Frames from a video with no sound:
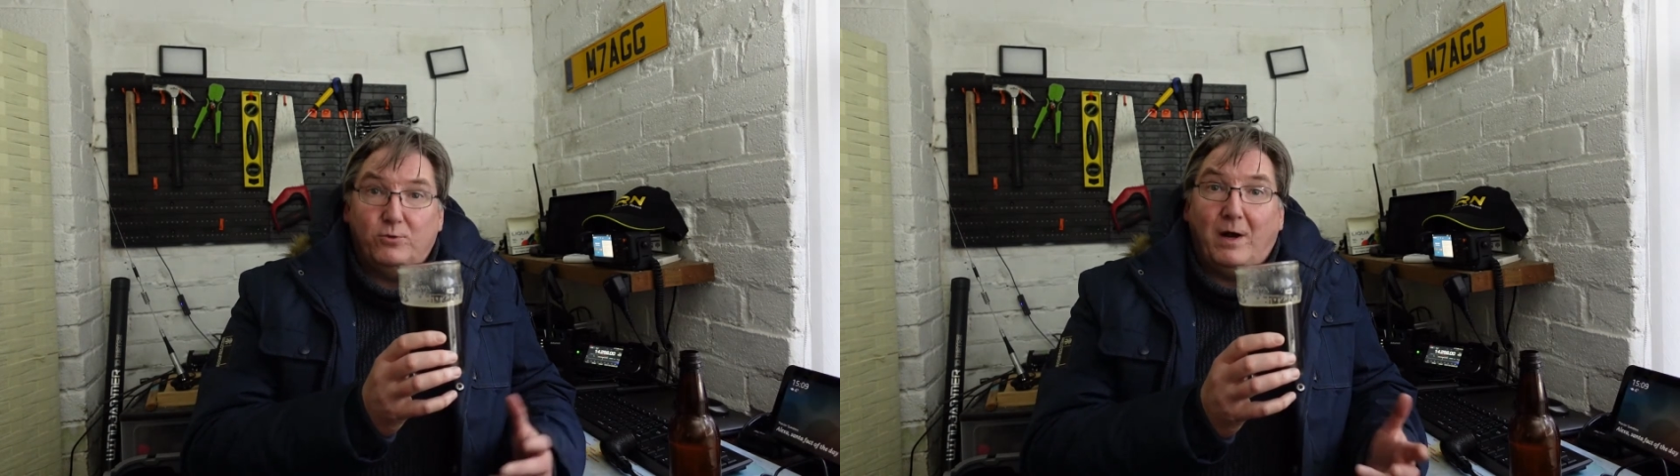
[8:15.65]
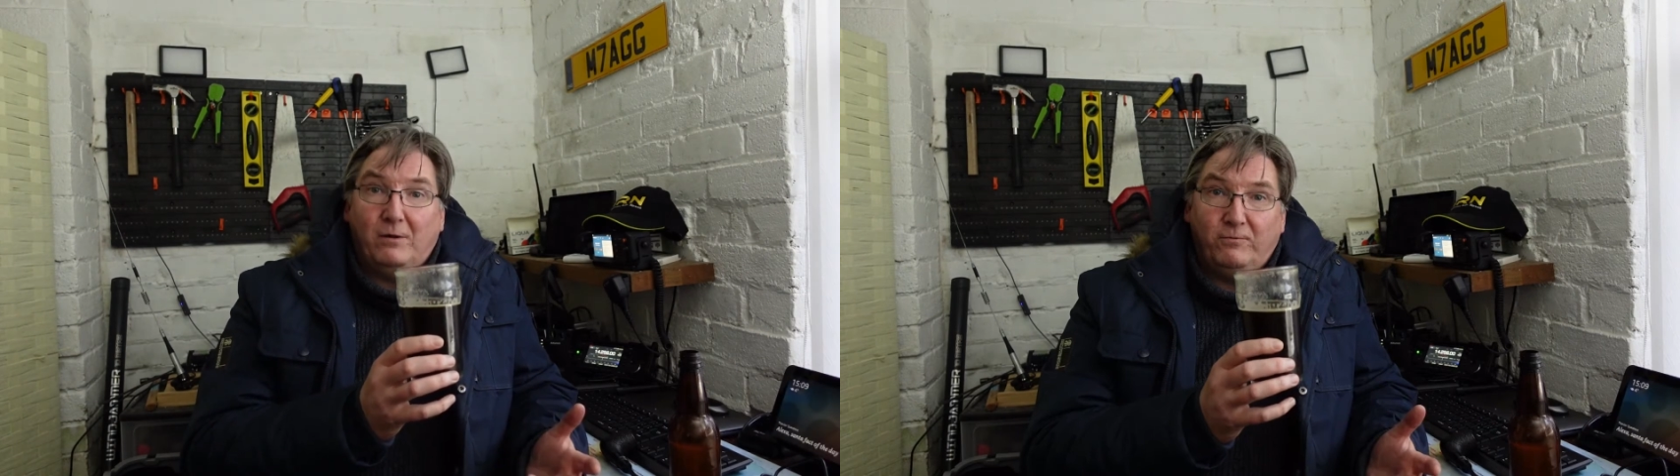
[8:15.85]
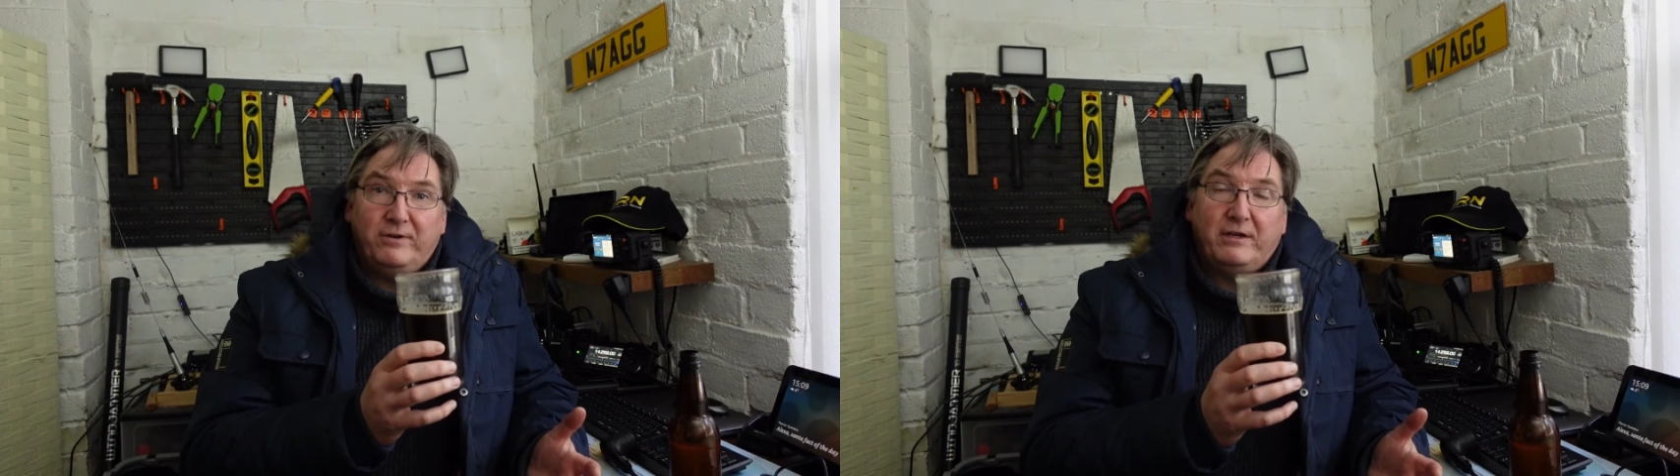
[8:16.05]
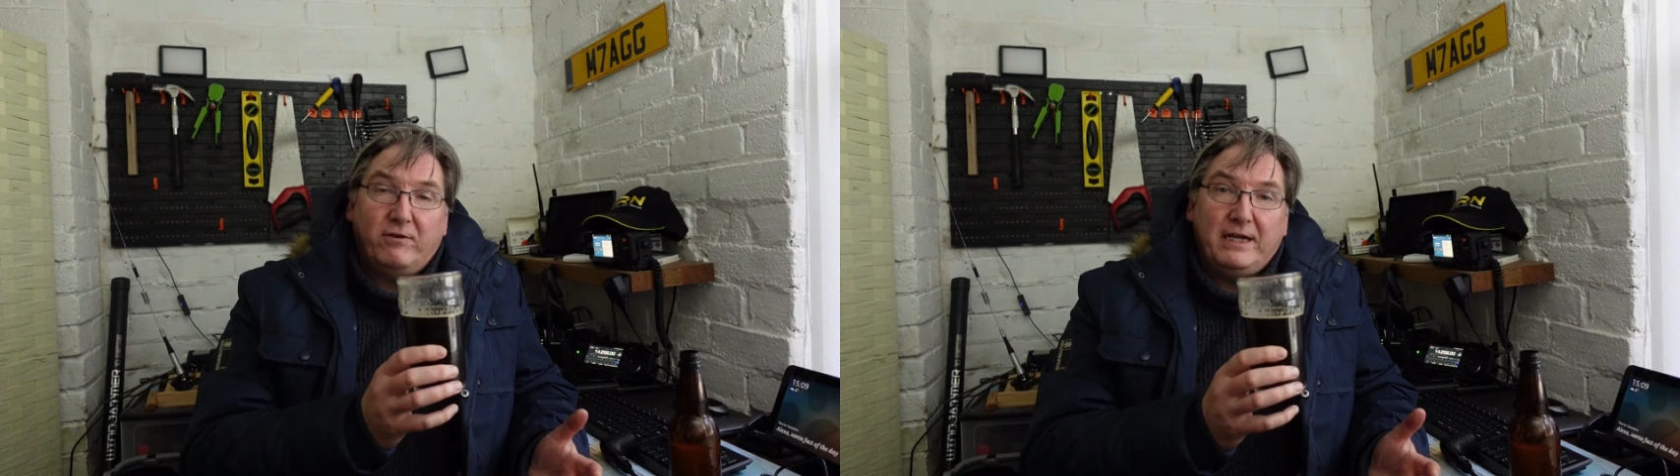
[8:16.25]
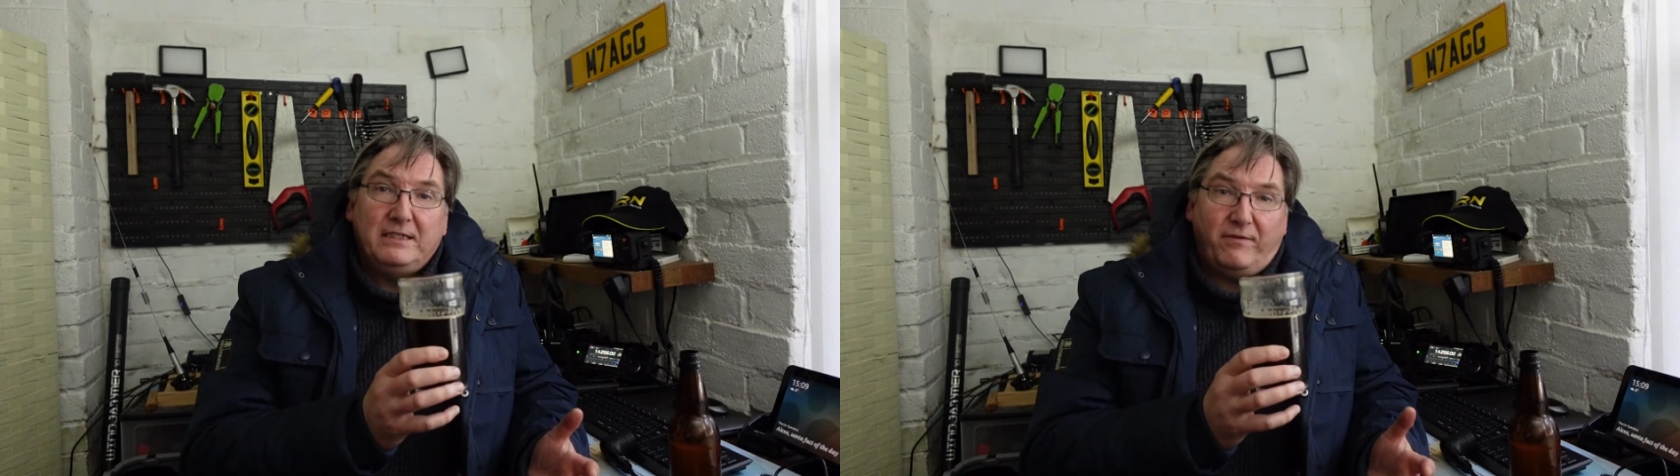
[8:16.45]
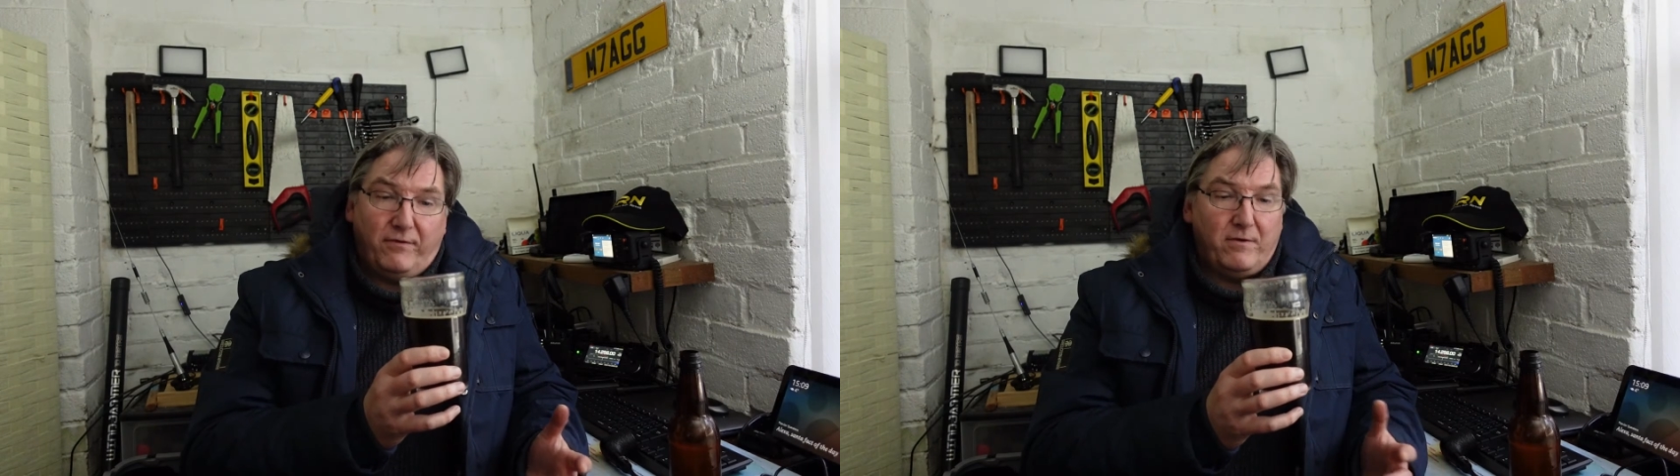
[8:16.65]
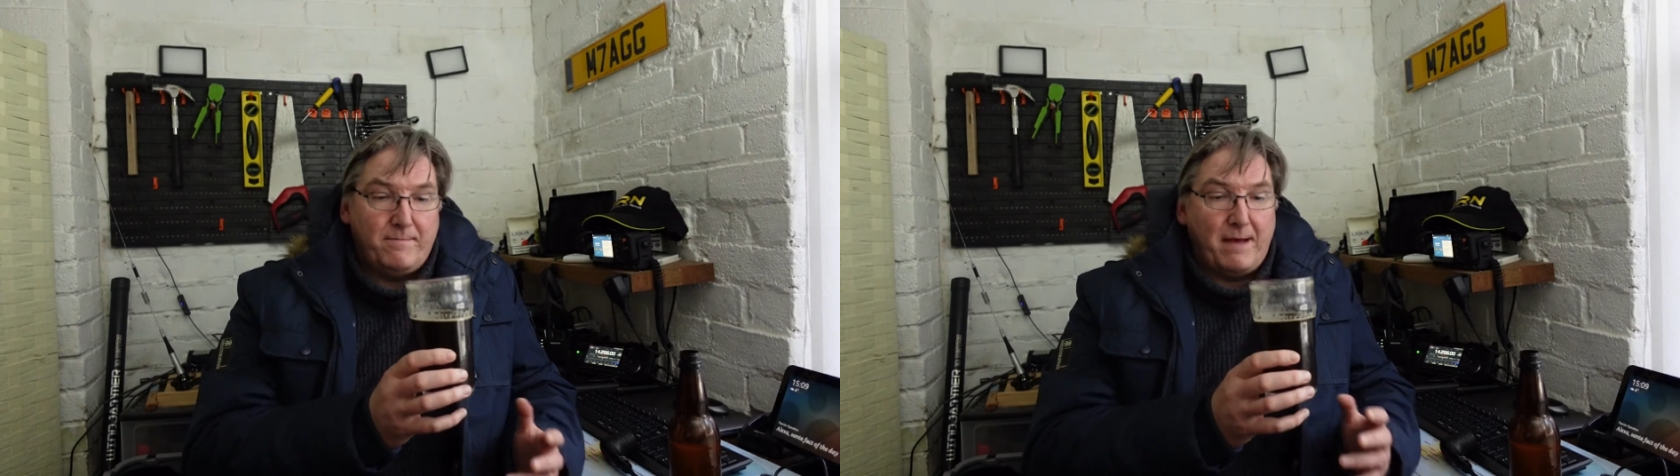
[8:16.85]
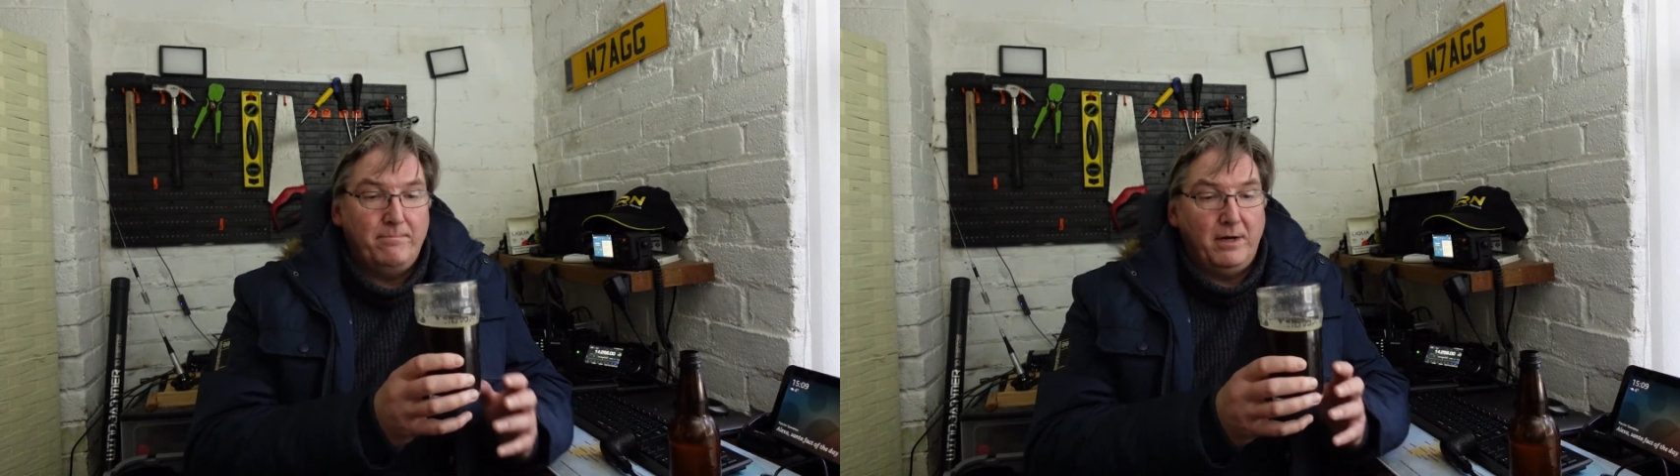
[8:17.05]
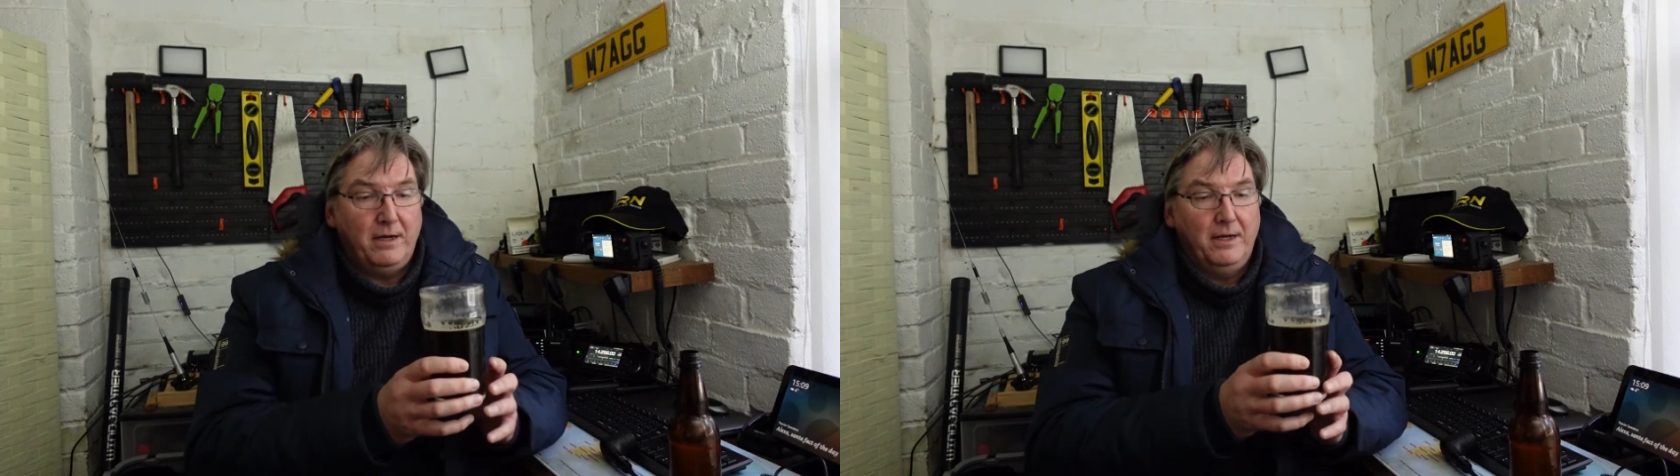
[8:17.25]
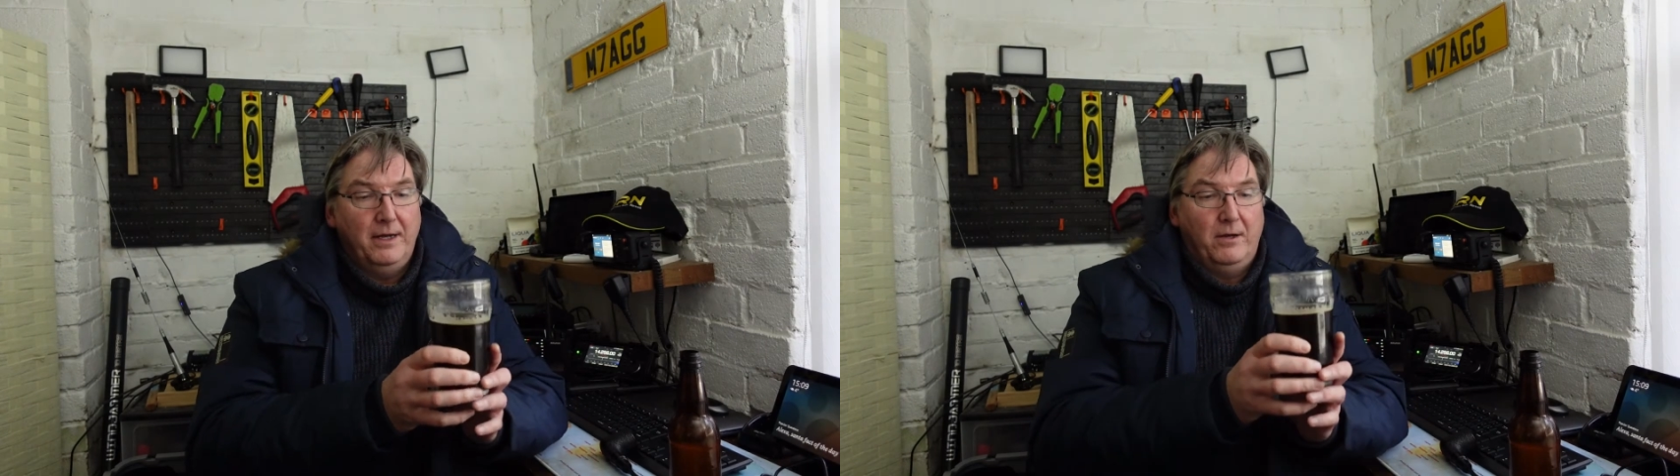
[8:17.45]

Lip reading: 12 degrees if you remember